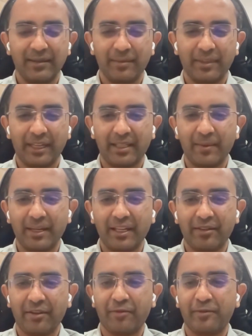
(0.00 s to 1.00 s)
Because ultimately,
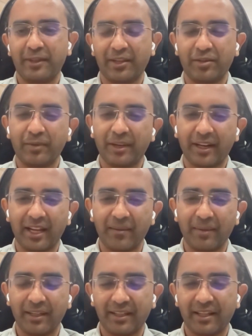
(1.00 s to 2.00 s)
software has to be
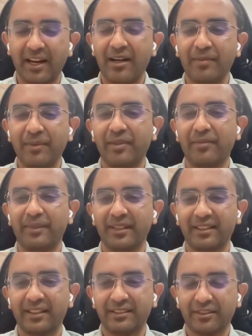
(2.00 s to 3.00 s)
reliable. It can't be
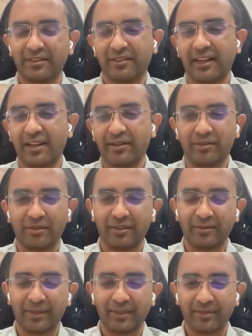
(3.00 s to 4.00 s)
something that just crashes on your
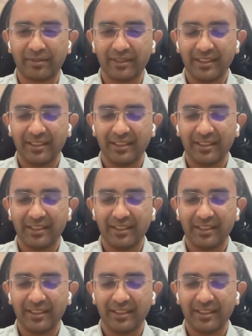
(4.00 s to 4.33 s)
face.